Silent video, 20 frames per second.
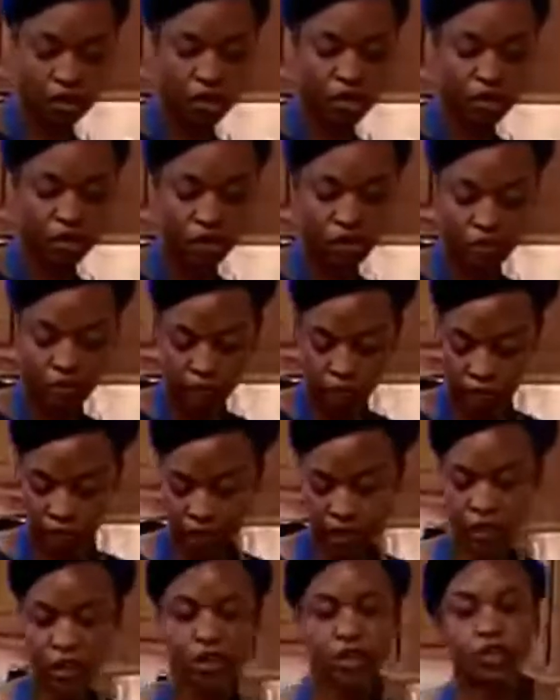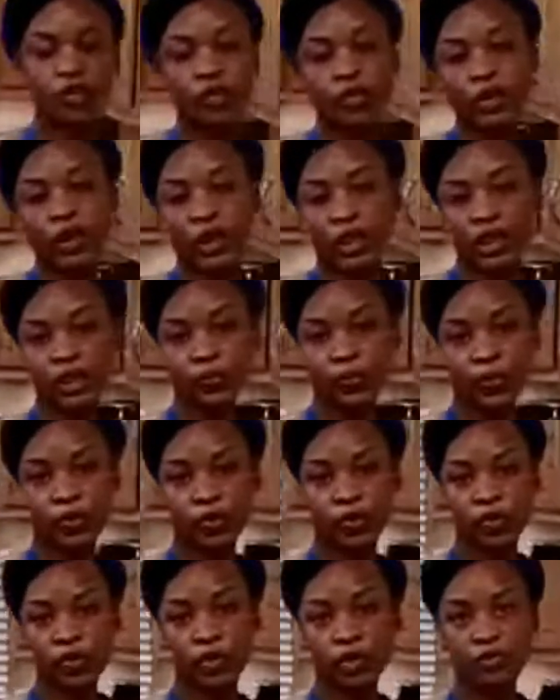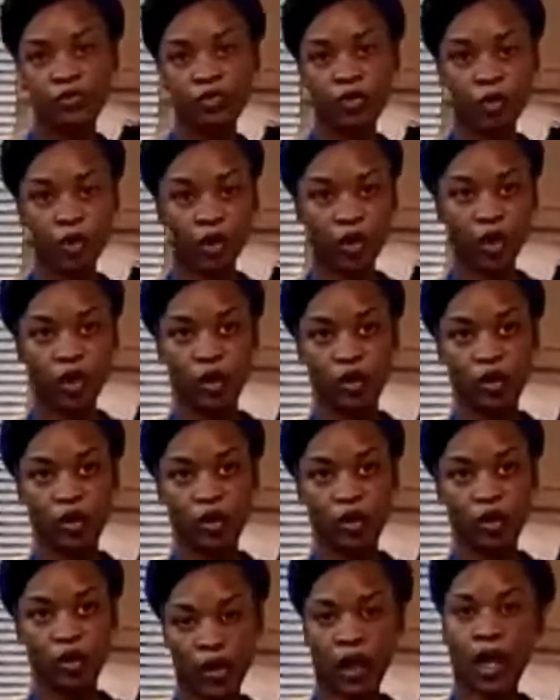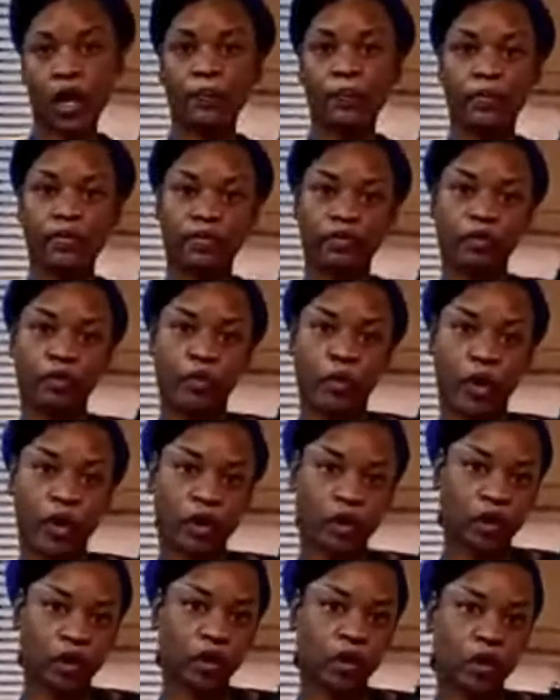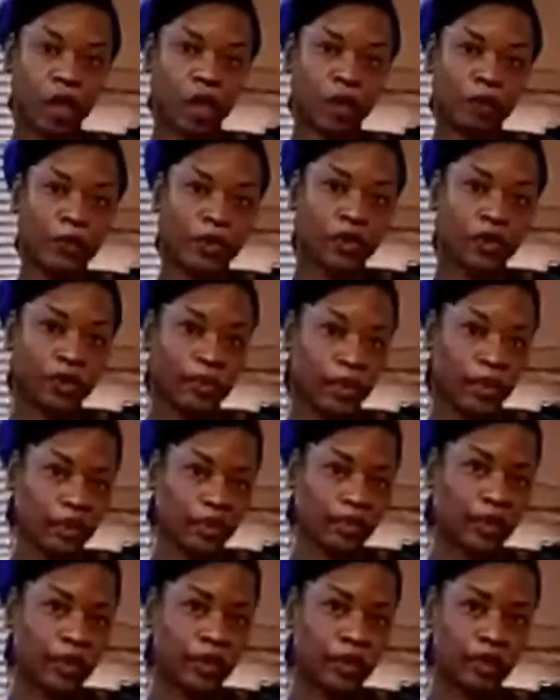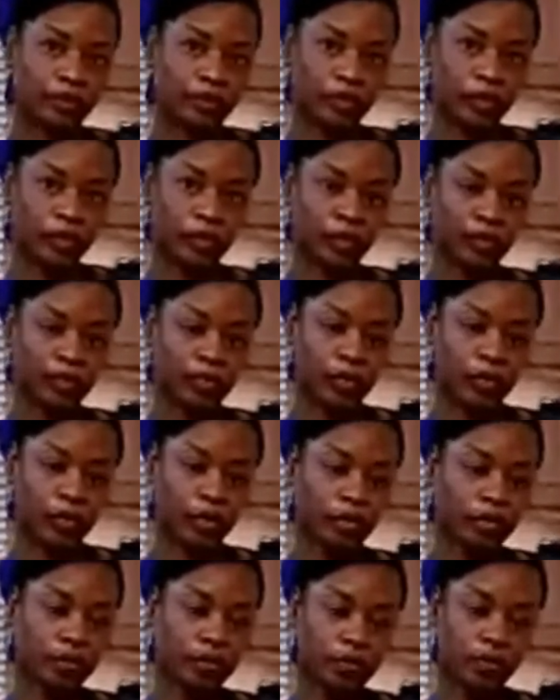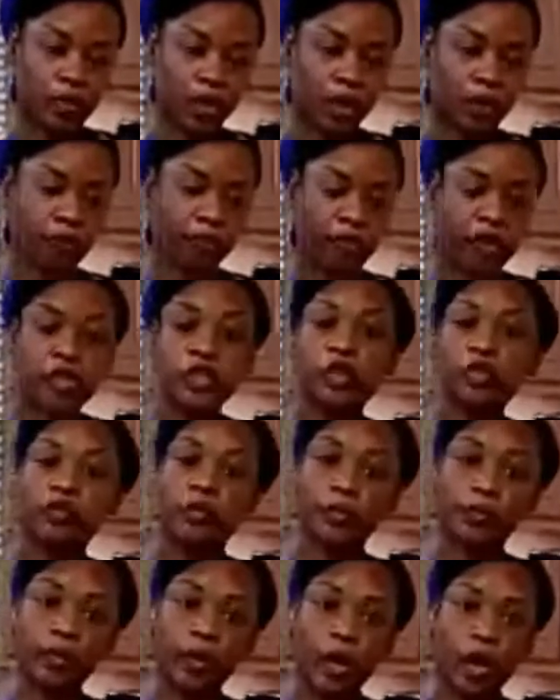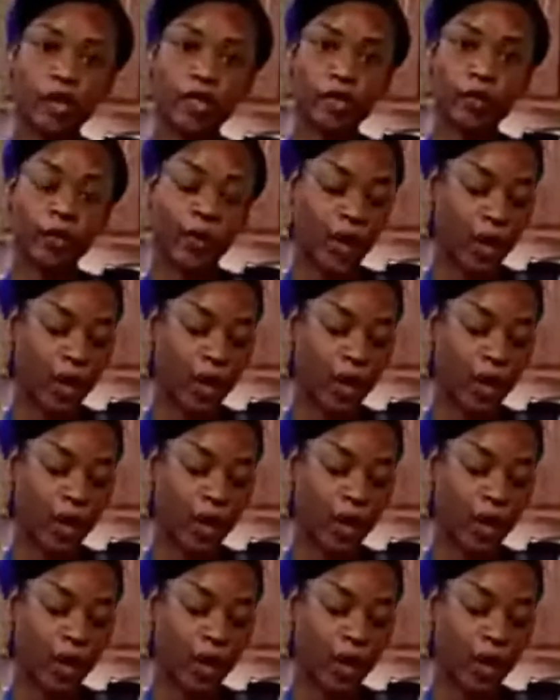So for this, it's 2 teaspoons for 1 cup of water. That's the measurement if you for ratio for broth.